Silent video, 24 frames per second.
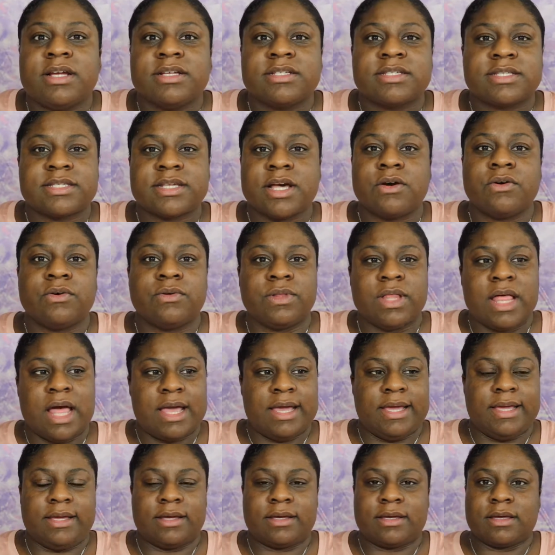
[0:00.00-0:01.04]
So
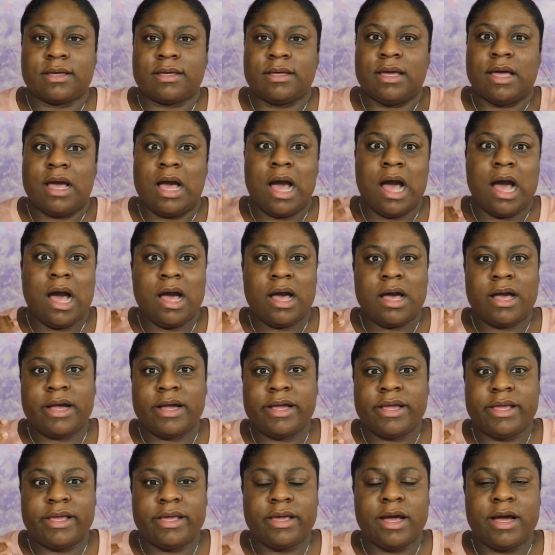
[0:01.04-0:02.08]
like,
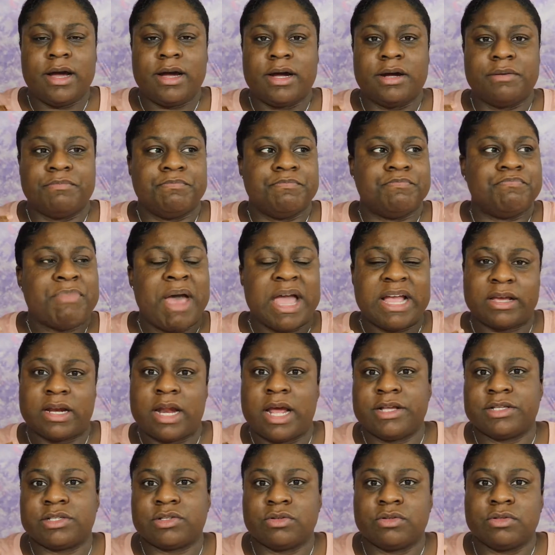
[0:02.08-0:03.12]
I back in
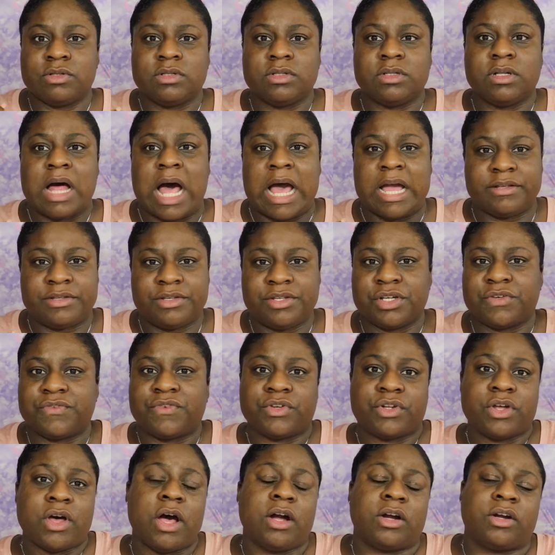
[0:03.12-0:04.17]
high school, I took
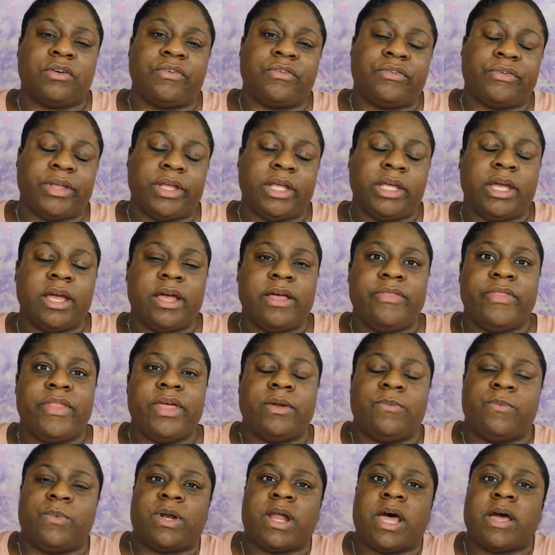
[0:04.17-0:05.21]
photography, and
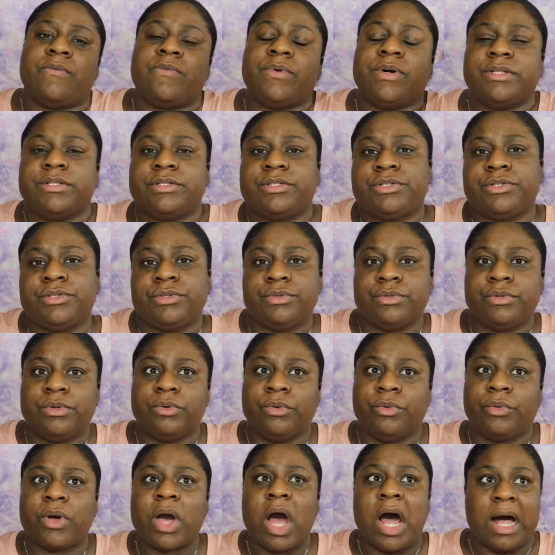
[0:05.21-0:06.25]
then when I went
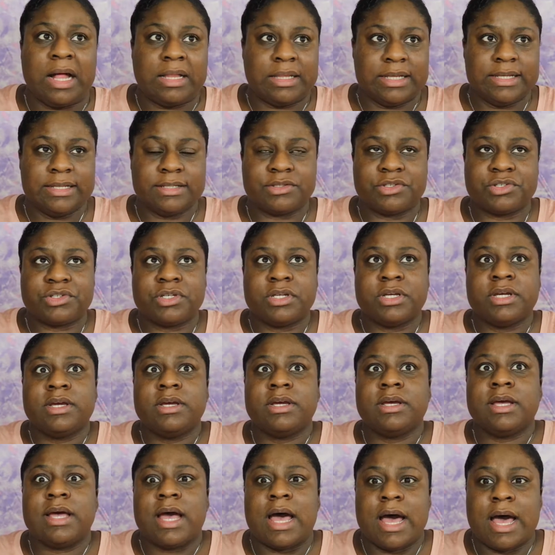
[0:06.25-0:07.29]
to college,
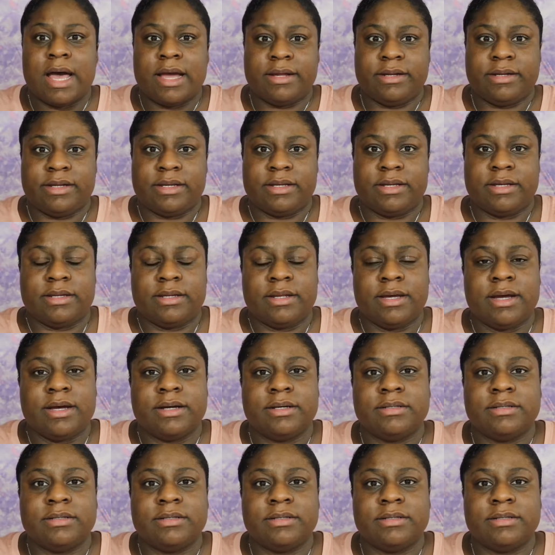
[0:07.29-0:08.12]
I did